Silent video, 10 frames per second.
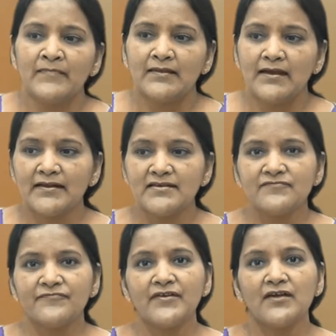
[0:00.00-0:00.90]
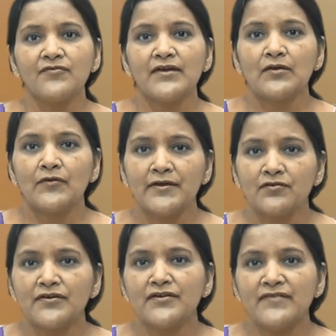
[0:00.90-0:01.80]
that is where we are going
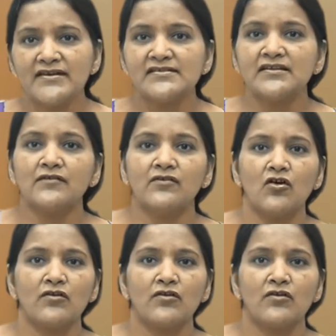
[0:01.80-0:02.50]
to invest in our